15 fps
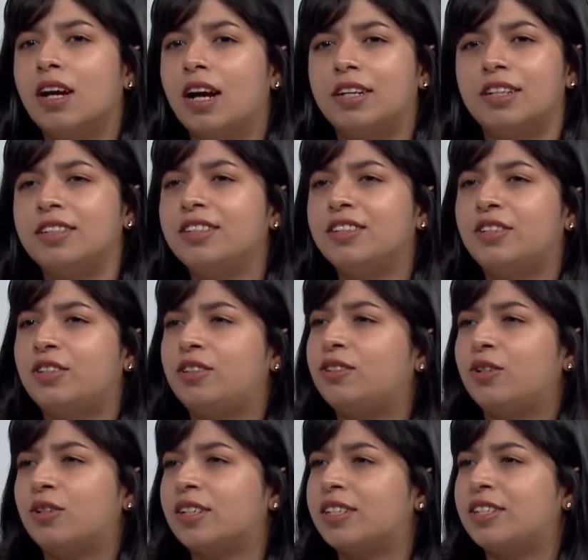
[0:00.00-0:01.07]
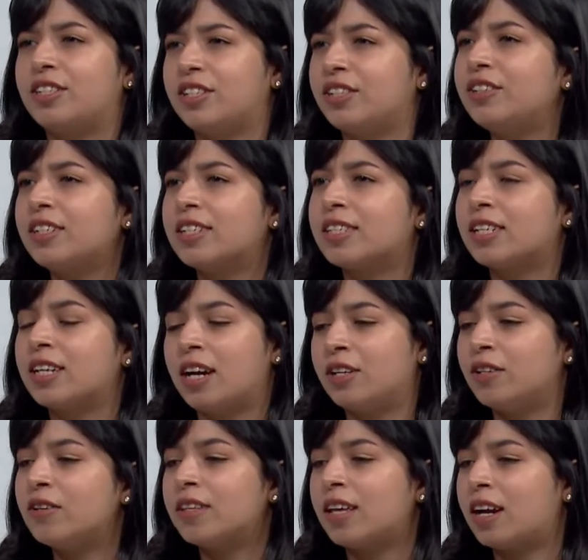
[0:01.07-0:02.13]
I didn't take it seriously. I
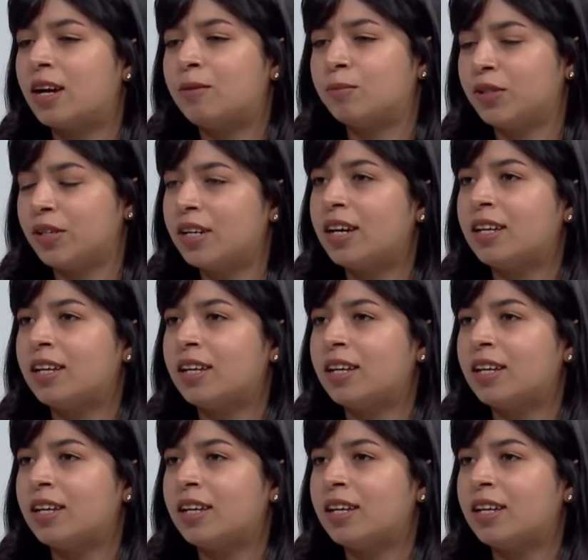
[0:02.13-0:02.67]
know that I'm good